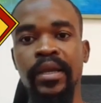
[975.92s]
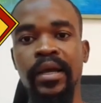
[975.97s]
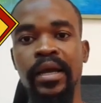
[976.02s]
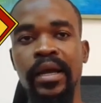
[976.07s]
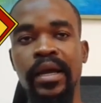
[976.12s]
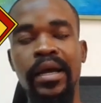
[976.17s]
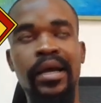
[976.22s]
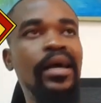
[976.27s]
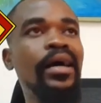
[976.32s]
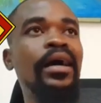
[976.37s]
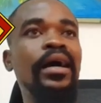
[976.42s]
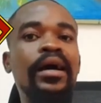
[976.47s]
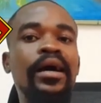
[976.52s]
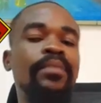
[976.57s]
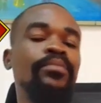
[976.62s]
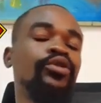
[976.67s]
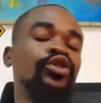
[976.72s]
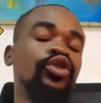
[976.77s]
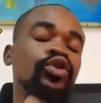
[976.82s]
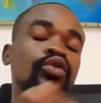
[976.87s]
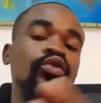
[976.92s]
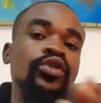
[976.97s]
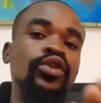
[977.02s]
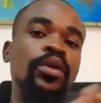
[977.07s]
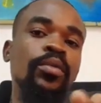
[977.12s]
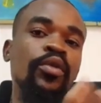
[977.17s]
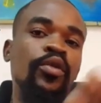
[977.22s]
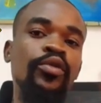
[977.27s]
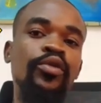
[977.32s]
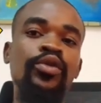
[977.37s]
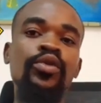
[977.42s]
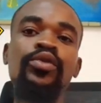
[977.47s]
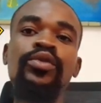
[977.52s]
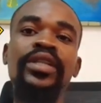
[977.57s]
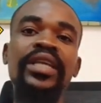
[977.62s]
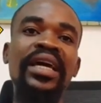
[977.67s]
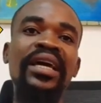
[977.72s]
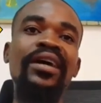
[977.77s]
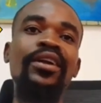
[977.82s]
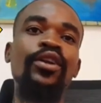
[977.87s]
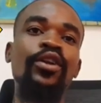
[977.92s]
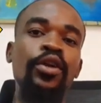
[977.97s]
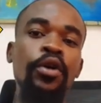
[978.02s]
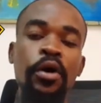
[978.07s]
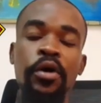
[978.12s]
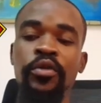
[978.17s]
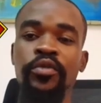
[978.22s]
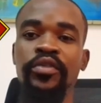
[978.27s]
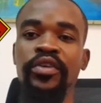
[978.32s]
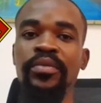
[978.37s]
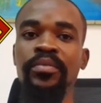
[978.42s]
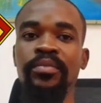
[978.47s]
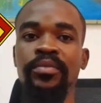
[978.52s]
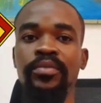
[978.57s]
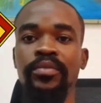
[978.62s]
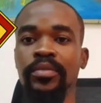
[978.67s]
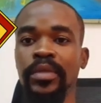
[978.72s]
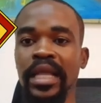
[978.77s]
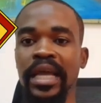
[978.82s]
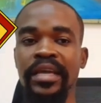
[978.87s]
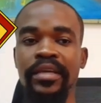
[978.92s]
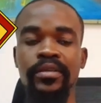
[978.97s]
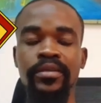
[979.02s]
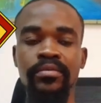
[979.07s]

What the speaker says: I'm sure some of you there love him, like